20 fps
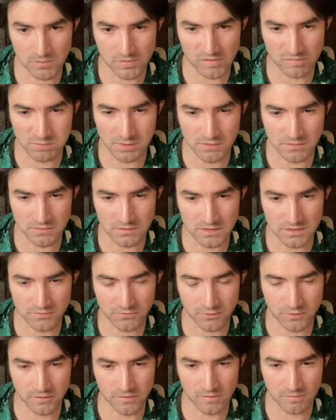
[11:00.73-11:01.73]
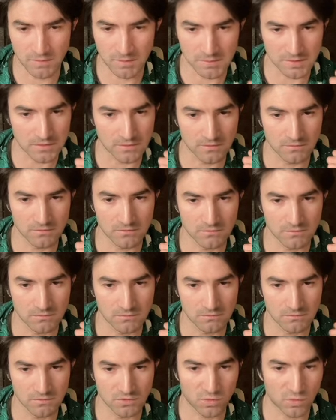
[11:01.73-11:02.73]
we split the difference, maybe
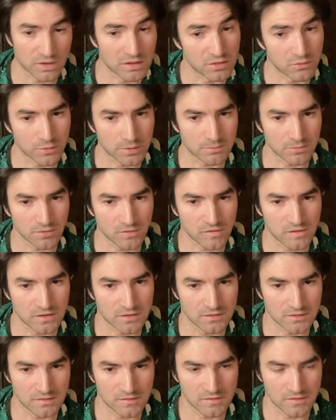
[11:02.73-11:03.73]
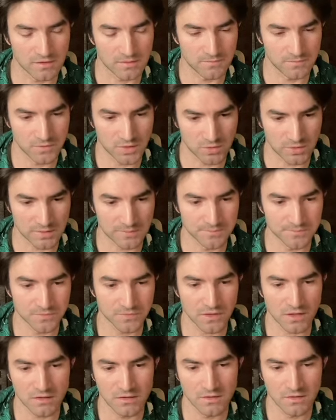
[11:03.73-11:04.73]
23%, let's say. Okay.
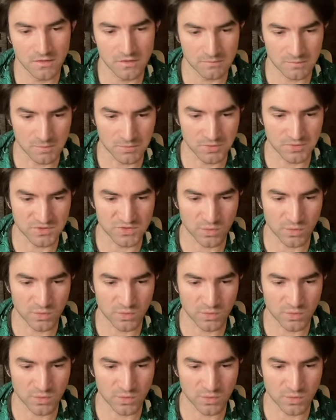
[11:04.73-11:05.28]
So I'm going to put